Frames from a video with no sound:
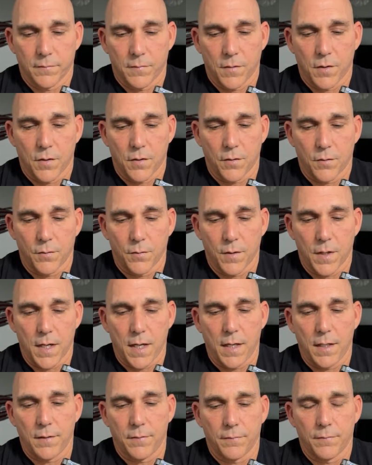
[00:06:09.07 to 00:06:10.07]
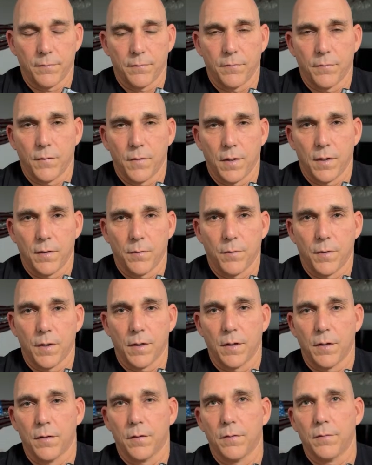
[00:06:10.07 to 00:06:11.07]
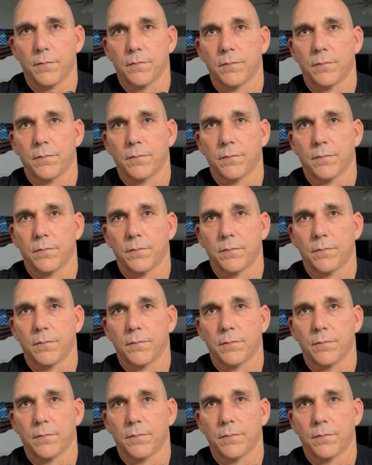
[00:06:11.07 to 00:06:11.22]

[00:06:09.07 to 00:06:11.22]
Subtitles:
All right, here we go.